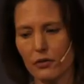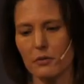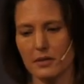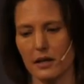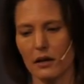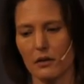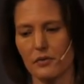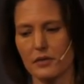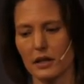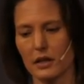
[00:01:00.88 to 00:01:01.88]
for
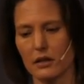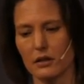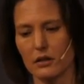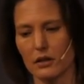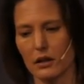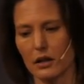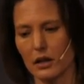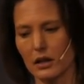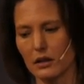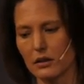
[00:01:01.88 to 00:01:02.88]
themselves
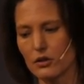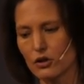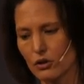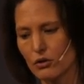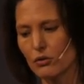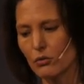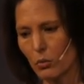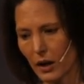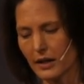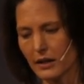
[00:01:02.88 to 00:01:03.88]
in two
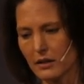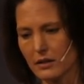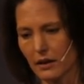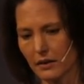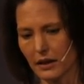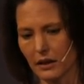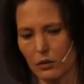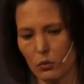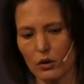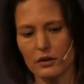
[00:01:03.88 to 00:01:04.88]
ways, I
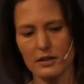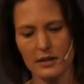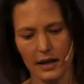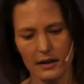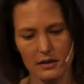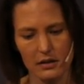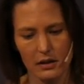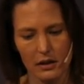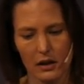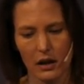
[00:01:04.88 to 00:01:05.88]
think. One is that
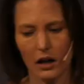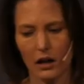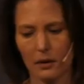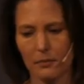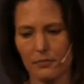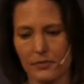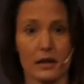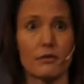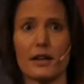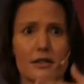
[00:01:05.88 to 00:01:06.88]

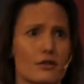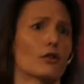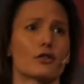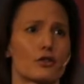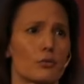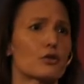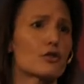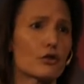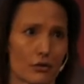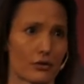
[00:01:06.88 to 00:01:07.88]
they advance knowledge, which
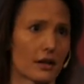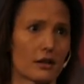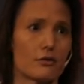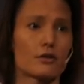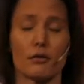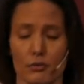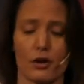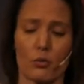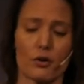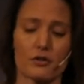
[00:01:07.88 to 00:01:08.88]
is a good thing. You don't
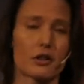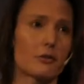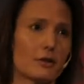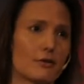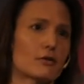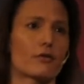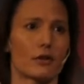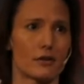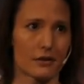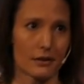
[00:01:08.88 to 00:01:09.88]
know what's going to be
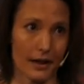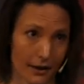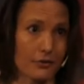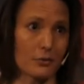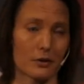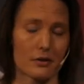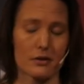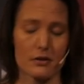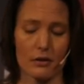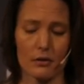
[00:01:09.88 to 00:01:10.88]
useful until
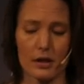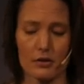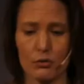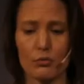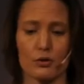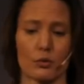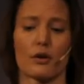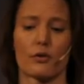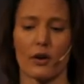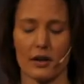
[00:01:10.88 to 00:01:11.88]
afterwards, so it's always
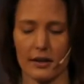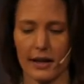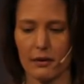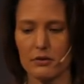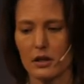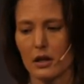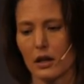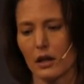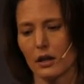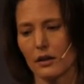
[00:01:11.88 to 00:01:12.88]
worth finding out.
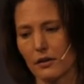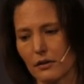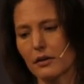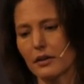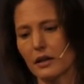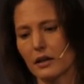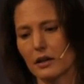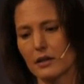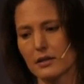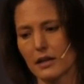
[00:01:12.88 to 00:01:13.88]
The other thing
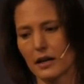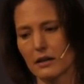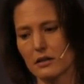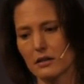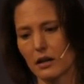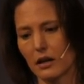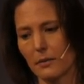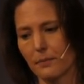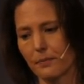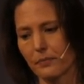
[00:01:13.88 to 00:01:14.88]
is that,
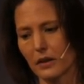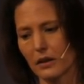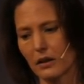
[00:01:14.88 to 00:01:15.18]
and